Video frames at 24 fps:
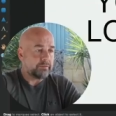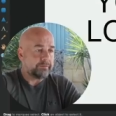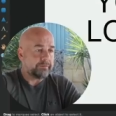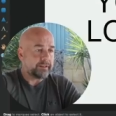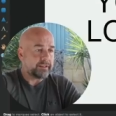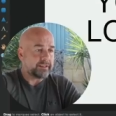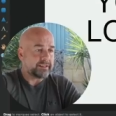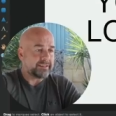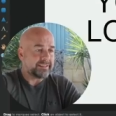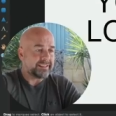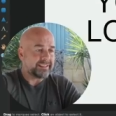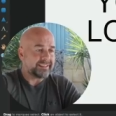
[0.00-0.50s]

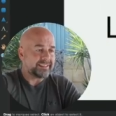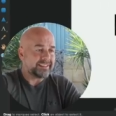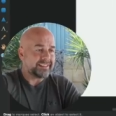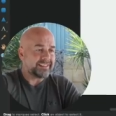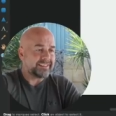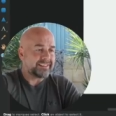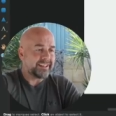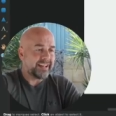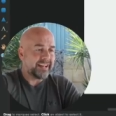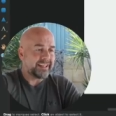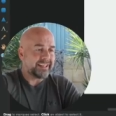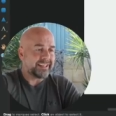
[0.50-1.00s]
affinity
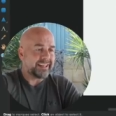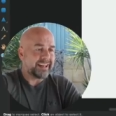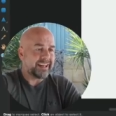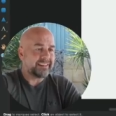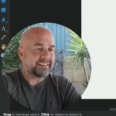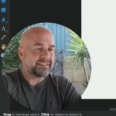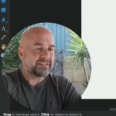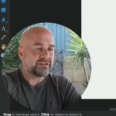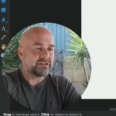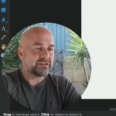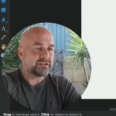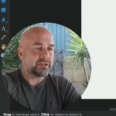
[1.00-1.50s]
designer. Now
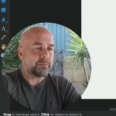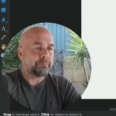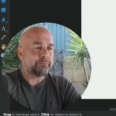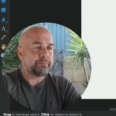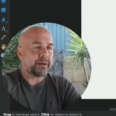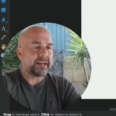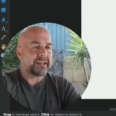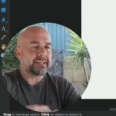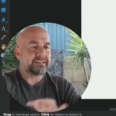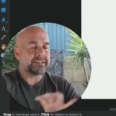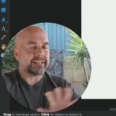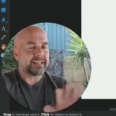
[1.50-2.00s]
this is just a
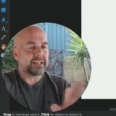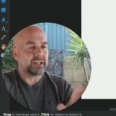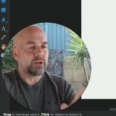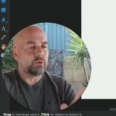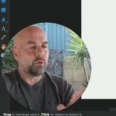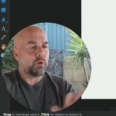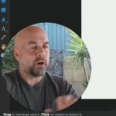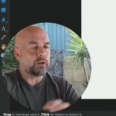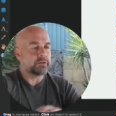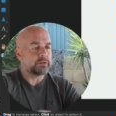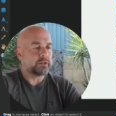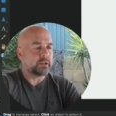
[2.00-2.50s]
basic
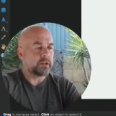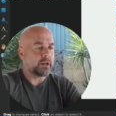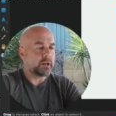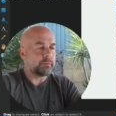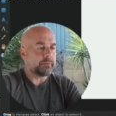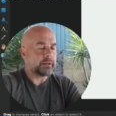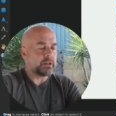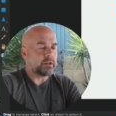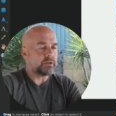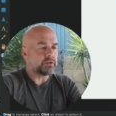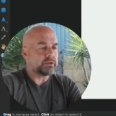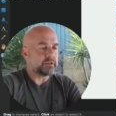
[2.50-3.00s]
quote I'm going to
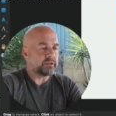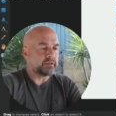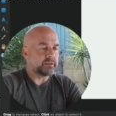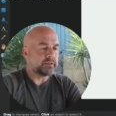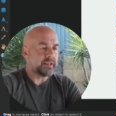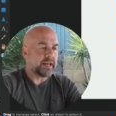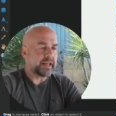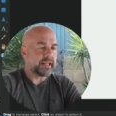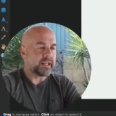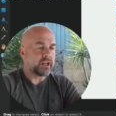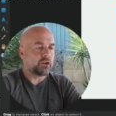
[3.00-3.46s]
be using today,